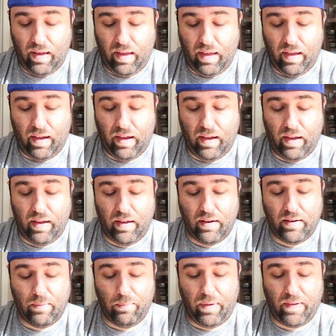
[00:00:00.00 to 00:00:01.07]

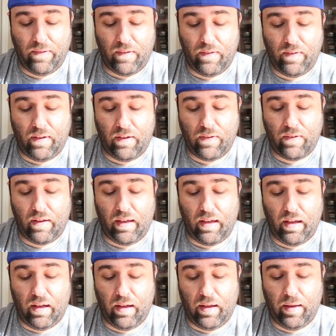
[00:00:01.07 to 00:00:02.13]
And basically says
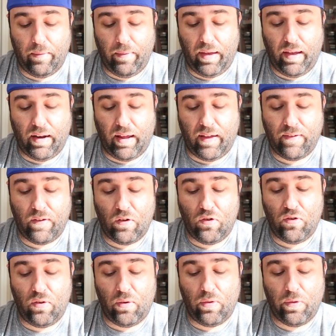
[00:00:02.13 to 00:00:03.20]
like, Han has to
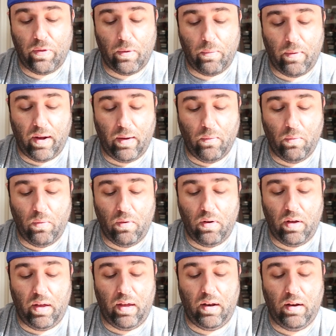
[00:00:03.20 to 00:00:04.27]
shoot the right
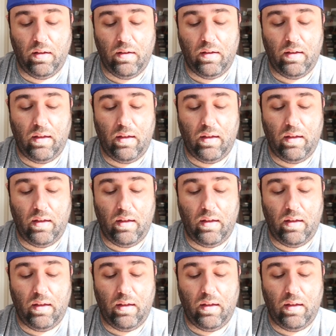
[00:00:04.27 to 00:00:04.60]
one.